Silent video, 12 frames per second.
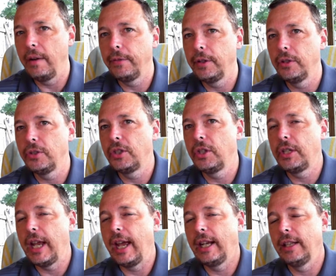confidence
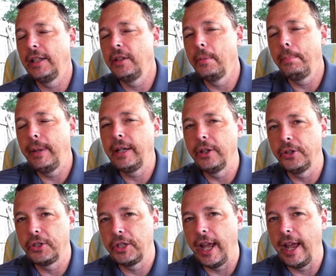to tackling the
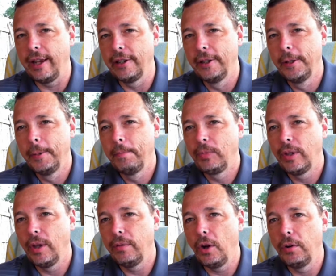bigger stack
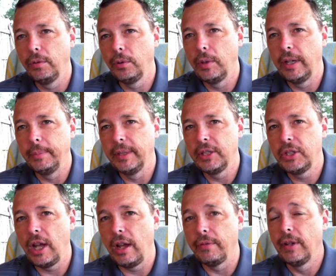of
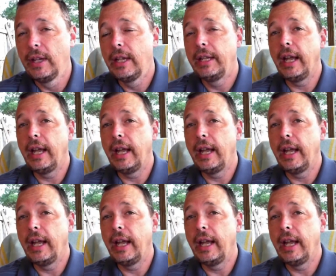overwhelming stuff.